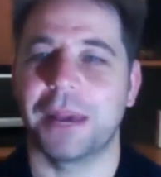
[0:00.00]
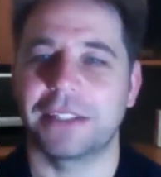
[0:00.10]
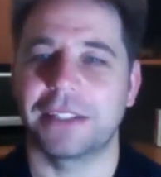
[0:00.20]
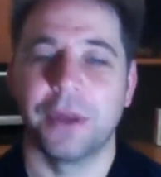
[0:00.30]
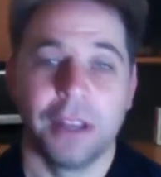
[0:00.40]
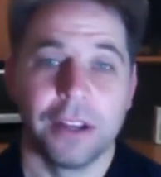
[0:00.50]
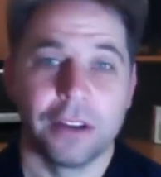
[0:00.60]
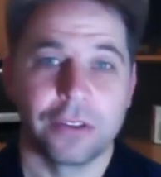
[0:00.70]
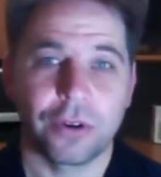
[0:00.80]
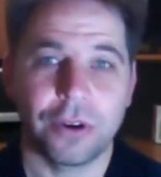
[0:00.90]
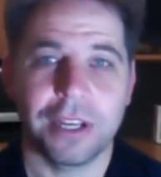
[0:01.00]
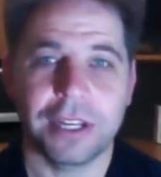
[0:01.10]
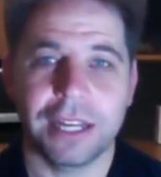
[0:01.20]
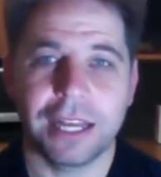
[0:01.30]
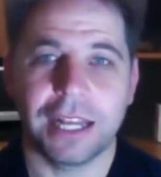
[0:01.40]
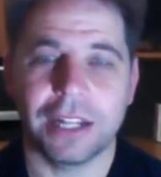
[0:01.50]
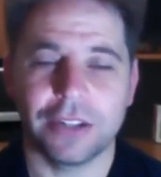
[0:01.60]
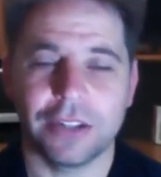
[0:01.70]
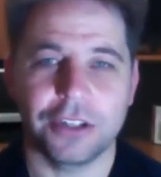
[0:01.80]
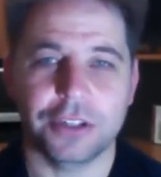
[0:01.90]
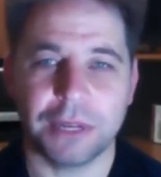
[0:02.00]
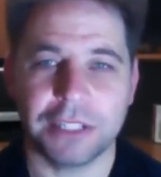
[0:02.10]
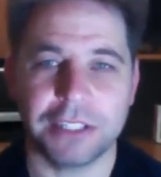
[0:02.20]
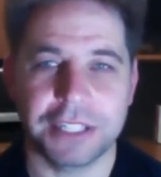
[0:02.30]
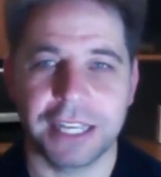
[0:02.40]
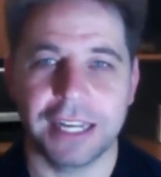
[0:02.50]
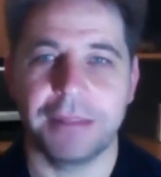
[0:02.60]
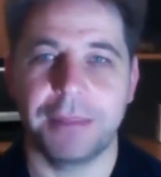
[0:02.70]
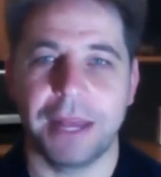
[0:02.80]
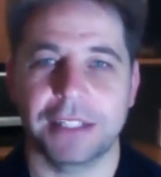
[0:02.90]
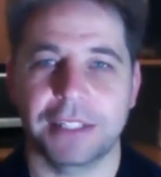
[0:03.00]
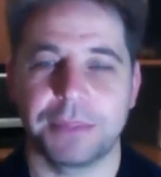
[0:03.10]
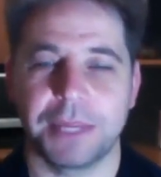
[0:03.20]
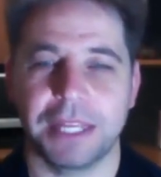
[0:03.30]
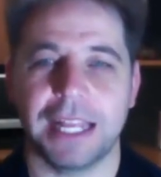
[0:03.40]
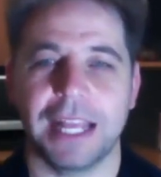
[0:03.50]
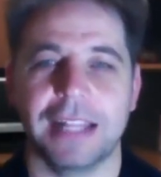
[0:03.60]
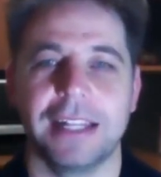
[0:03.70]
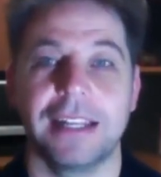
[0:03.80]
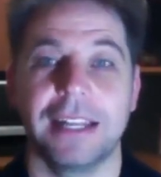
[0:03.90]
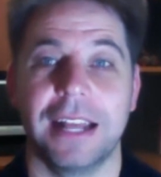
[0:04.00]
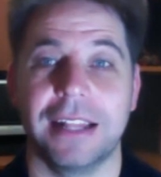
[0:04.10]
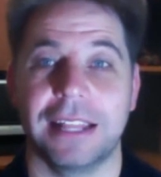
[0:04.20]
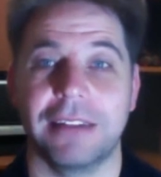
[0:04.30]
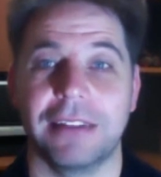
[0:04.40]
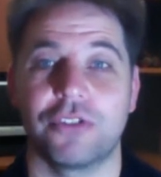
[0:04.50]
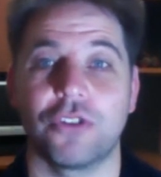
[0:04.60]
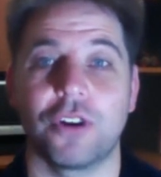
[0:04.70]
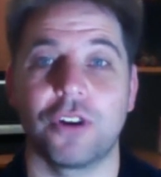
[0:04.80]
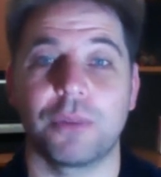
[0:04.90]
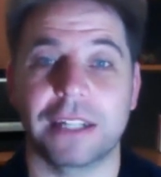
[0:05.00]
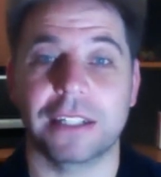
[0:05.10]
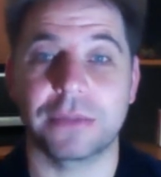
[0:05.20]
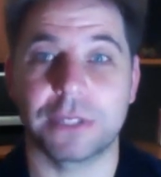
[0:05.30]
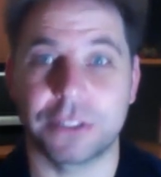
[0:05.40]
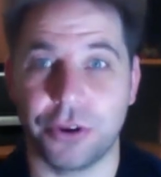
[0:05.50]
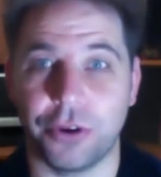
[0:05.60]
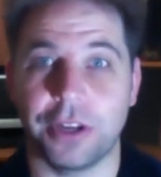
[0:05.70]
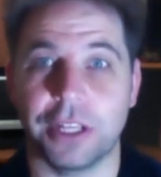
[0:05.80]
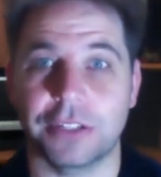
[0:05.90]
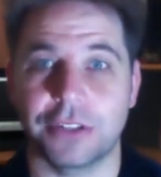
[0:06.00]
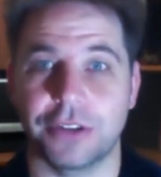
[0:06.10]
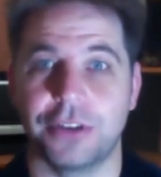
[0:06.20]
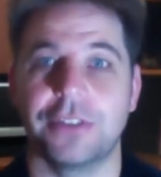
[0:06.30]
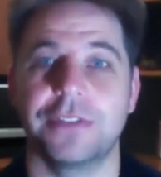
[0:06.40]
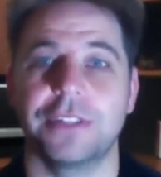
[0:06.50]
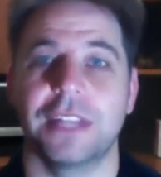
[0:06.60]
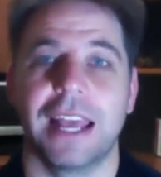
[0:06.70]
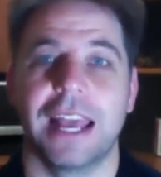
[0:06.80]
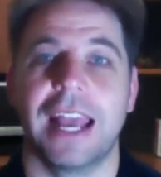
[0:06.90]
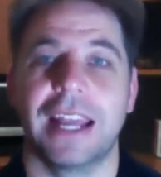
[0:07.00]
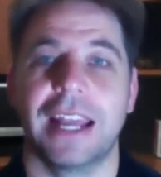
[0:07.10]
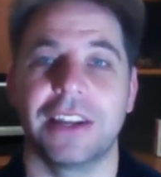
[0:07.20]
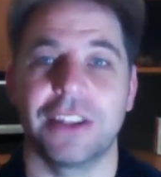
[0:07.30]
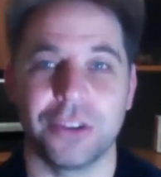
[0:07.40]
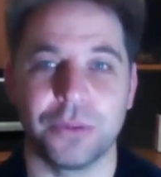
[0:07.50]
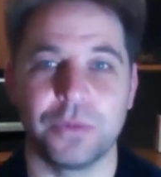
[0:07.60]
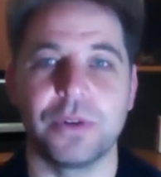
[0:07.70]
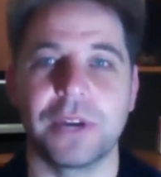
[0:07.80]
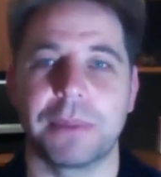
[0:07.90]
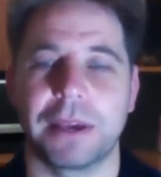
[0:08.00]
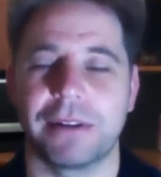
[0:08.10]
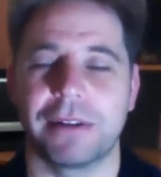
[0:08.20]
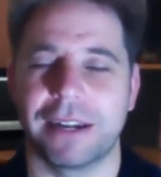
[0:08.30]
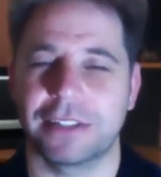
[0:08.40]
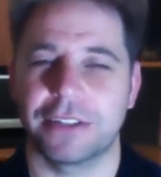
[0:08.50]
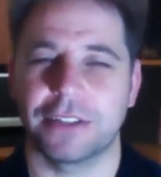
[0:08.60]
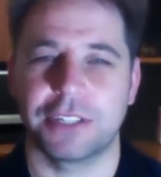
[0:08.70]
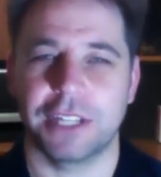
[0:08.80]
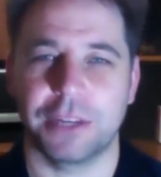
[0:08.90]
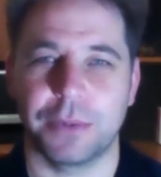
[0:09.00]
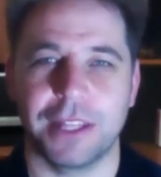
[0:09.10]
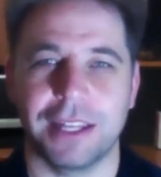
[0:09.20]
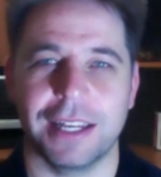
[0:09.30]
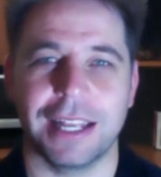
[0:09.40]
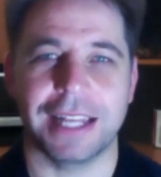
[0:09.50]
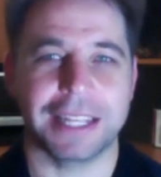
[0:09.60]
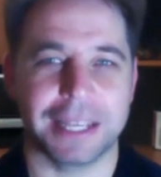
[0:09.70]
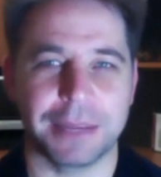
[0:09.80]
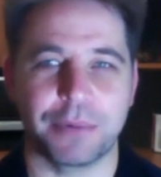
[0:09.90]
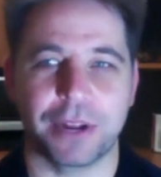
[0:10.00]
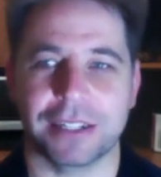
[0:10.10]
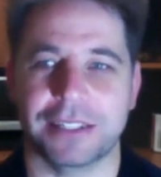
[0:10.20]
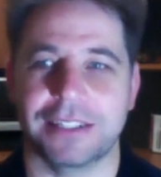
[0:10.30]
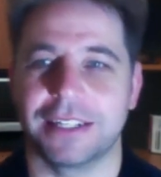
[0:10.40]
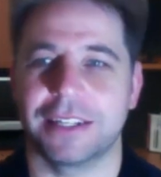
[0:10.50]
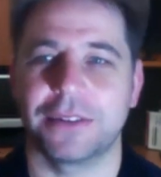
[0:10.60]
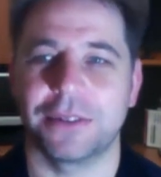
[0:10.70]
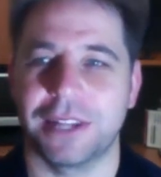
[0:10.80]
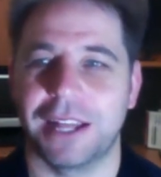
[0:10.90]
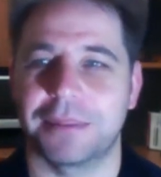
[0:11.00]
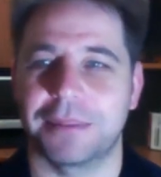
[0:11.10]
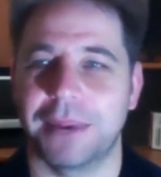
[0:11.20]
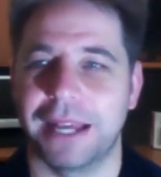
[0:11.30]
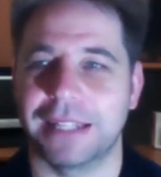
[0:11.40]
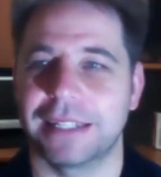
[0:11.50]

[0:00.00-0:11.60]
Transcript: So try and learn as much as you can about spin, and then get out there and try and practice returning serves, and you will get better at it. So stick with it and keep practicing. Good luck, Pat.